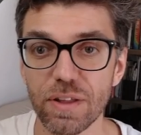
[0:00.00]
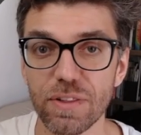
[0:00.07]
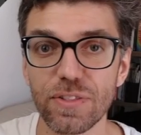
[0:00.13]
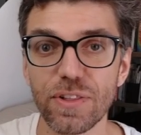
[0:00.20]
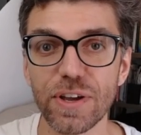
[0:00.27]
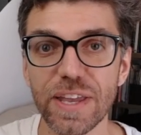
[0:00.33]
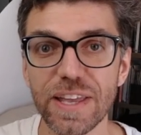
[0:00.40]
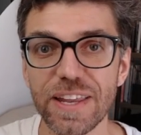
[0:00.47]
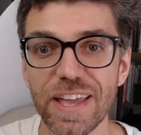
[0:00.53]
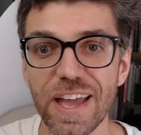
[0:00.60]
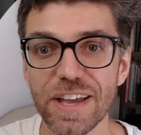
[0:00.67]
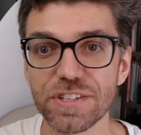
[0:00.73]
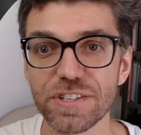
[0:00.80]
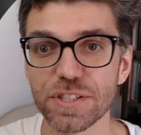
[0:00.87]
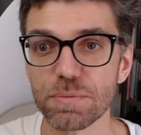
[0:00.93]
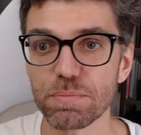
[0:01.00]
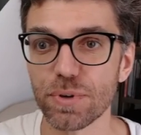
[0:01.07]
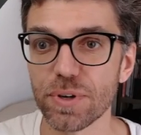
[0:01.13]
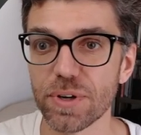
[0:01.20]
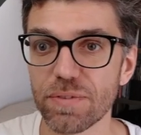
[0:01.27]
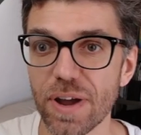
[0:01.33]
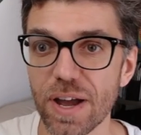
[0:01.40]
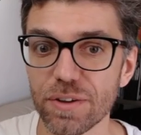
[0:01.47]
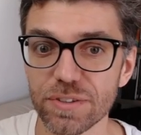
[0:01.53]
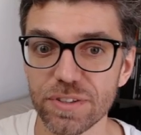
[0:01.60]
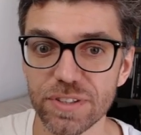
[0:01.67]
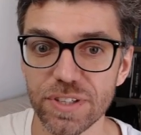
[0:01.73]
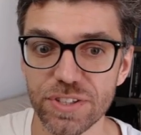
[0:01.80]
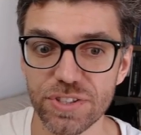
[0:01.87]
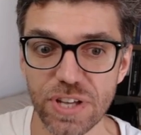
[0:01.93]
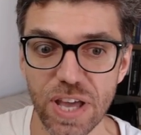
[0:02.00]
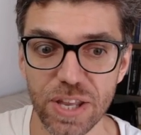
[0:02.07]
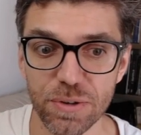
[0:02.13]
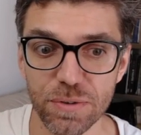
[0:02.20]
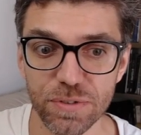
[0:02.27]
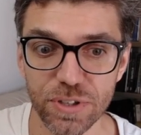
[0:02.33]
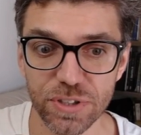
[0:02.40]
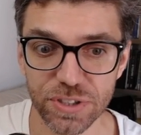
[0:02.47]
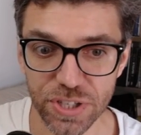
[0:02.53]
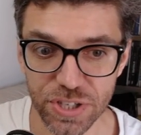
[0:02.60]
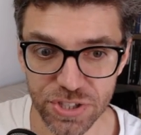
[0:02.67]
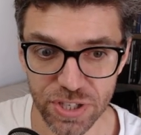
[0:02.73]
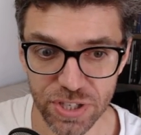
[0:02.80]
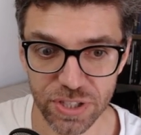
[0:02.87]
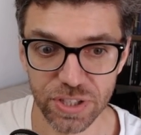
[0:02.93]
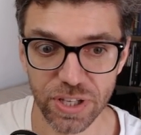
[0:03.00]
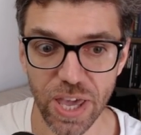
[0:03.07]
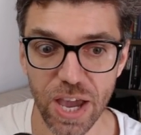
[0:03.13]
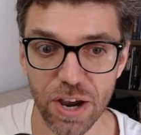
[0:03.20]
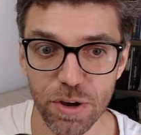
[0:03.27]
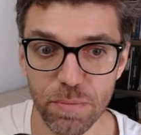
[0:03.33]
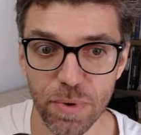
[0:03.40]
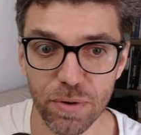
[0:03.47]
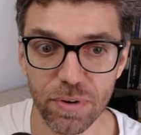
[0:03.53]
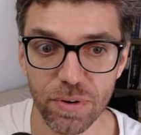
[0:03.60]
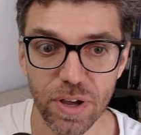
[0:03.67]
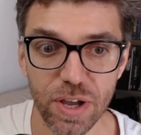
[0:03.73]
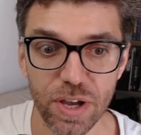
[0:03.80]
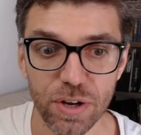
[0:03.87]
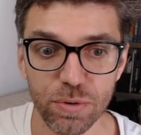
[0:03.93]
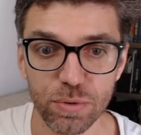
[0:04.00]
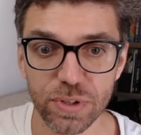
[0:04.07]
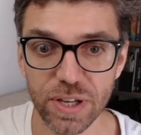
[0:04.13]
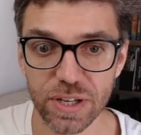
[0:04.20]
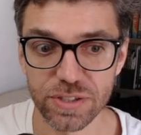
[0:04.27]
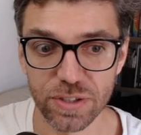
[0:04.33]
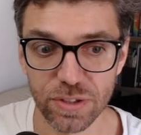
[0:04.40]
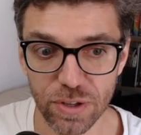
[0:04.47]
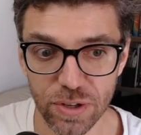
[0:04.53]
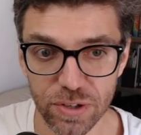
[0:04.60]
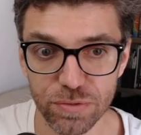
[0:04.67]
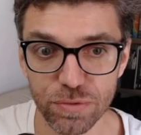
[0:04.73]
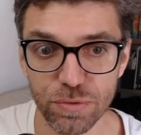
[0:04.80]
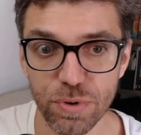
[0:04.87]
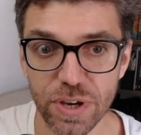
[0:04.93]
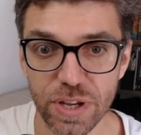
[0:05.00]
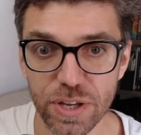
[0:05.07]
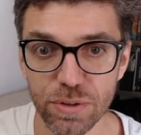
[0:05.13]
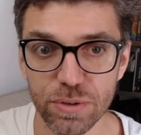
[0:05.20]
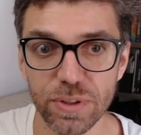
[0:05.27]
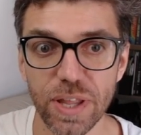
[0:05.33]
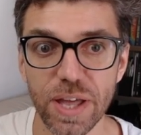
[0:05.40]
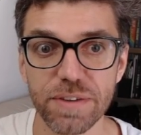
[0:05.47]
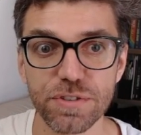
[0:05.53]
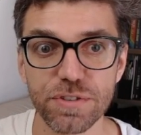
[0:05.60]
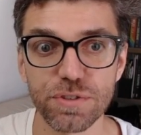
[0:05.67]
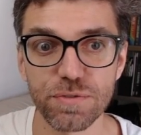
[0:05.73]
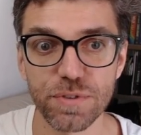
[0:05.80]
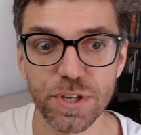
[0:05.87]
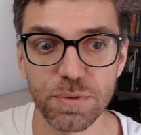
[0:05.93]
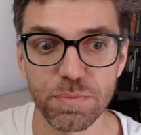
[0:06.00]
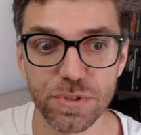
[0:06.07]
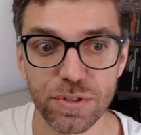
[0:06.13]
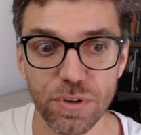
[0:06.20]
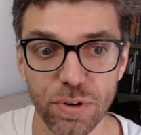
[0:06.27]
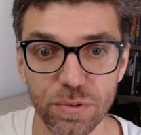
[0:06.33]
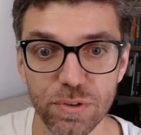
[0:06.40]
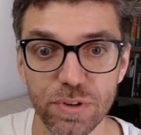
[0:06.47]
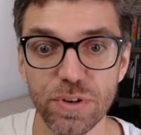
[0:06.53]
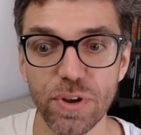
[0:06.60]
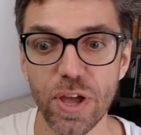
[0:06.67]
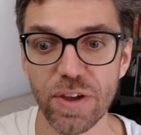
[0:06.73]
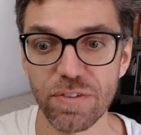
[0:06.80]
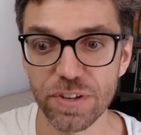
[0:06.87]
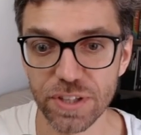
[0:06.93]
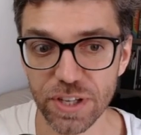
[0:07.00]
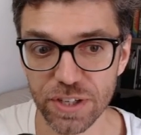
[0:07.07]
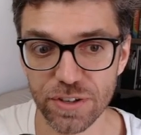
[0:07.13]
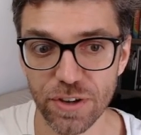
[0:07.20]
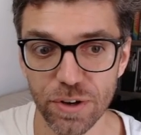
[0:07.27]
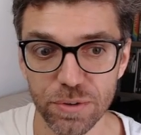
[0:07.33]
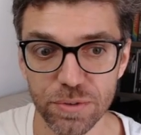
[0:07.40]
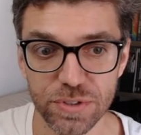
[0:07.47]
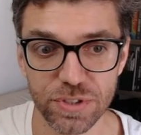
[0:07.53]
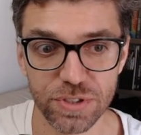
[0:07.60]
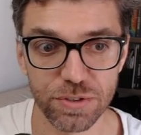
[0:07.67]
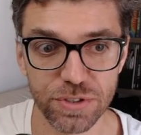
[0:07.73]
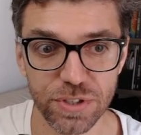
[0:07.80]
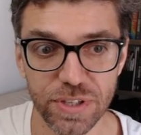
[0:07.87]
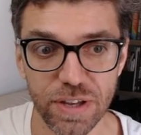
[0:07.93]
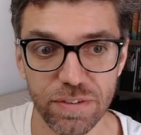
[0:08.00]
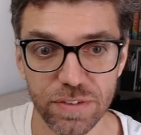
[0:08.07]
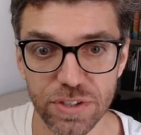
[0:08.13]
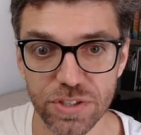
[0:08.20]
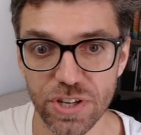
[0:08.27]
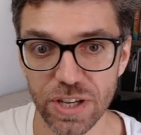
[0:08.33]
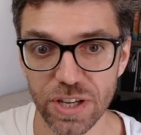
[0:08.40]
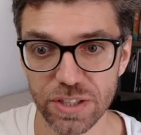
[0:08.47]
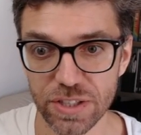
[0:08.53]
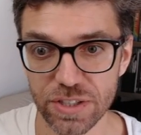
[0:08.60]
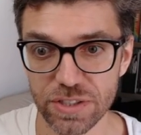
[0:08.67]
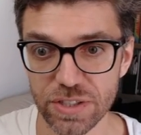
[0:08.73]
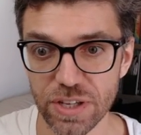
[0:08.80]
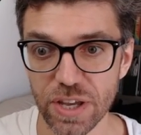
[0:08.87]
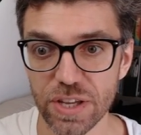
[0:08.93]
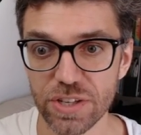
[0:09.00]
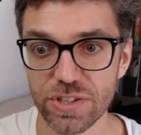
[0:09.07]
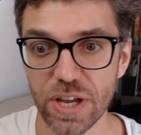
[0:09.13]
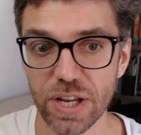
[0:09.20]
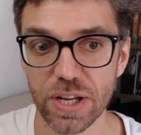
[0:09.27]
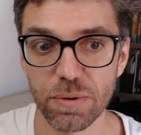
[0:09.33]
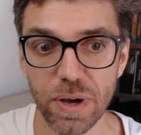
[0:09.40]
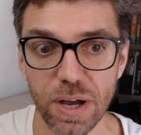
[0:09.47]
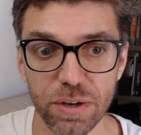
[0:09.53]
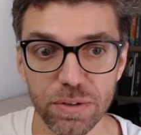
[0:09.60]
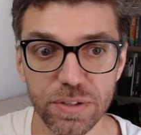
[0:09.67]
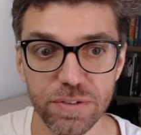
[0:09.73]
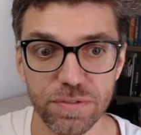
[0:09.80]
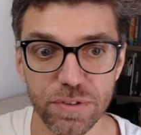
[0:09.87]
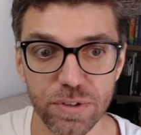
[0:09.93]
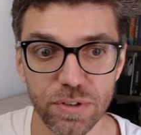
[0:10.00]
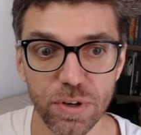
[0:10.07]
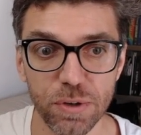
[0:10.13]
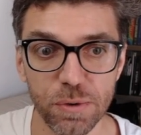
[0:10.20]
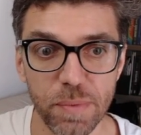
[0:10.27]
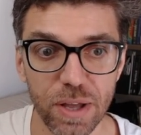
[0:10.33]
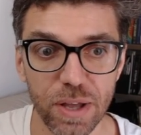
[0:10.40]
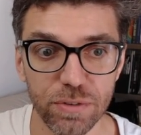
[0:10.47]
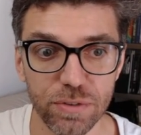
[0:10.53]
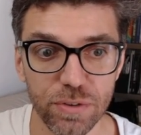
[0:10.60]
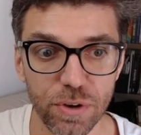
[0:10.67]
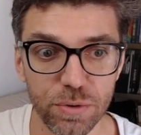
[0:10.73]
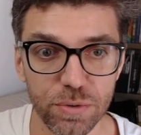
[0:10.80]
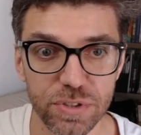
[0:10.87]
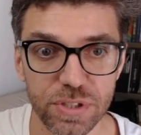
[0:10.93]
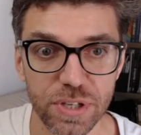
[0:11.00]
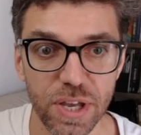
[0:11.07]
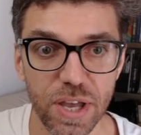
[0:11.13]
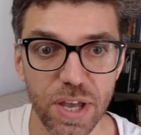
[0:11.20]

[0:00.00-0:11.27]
Luckily, I stumbled around the channel of Cartesian Caramel, who does a lot of really good live streams on everything nodes. You should definitely check this channel out if you're all about nodes.